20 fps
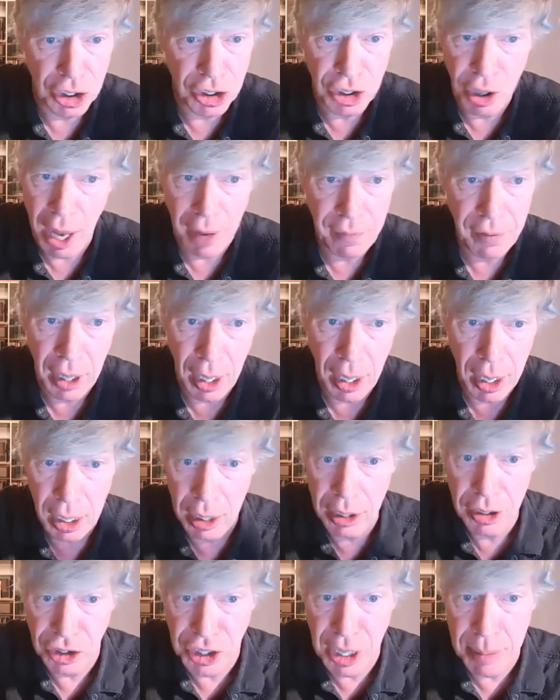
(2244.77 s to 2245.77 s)
Do you have any, uh,
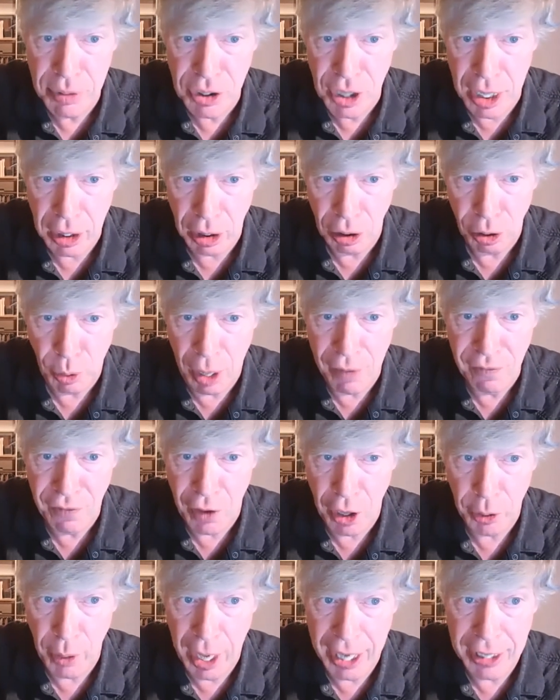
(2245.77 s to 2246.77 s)
it seems like your
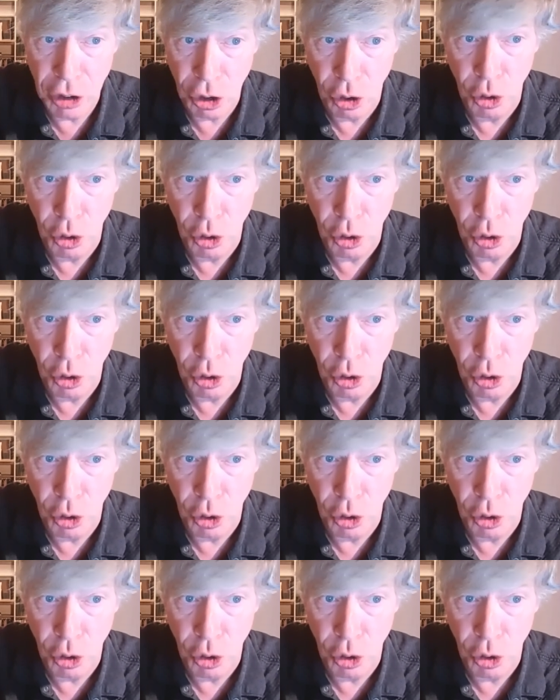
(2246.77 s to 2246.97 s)
grandfather had